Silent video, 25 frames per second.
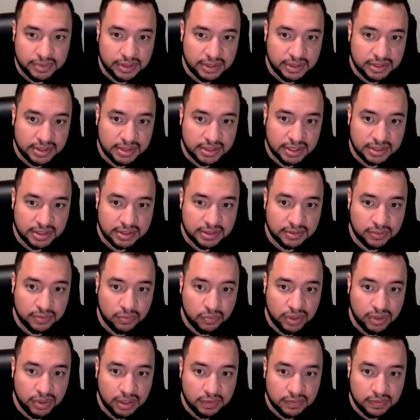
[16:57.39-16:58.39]
It says
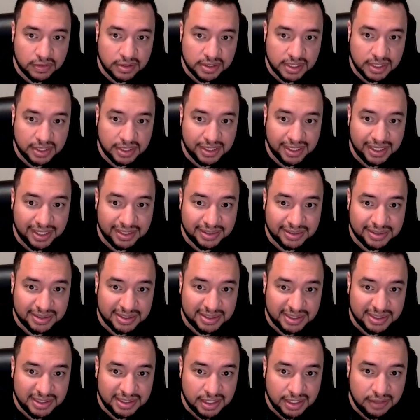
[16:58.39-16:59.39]
we have to set a
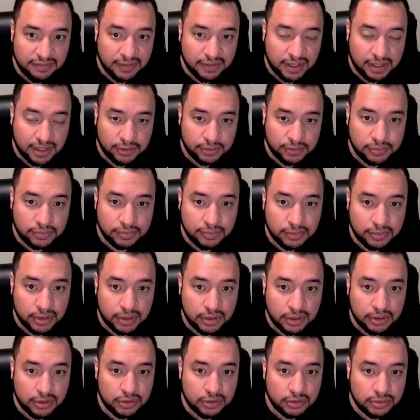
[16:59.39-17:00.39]
CNAME value
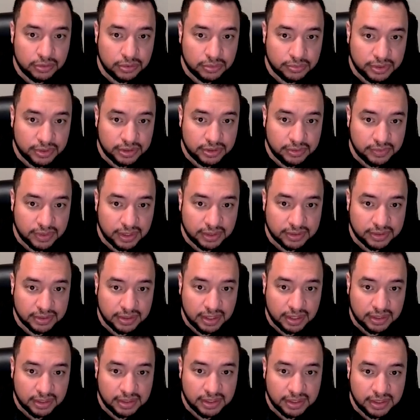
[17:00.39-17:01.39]
to redirect
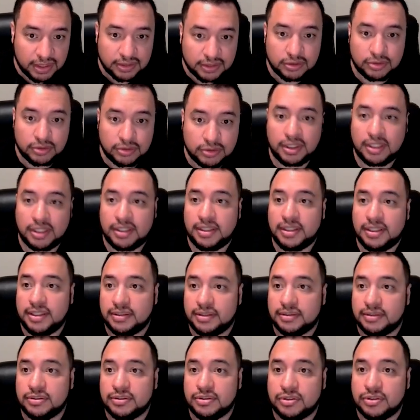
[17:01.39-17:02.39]
that click to that link.
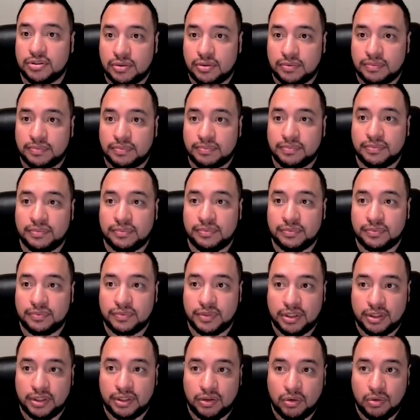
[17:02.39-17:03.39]
So
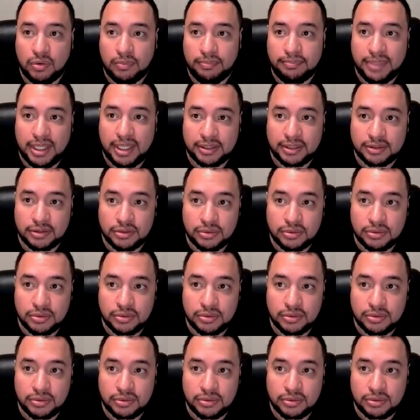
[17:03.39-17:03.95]
we're going to go back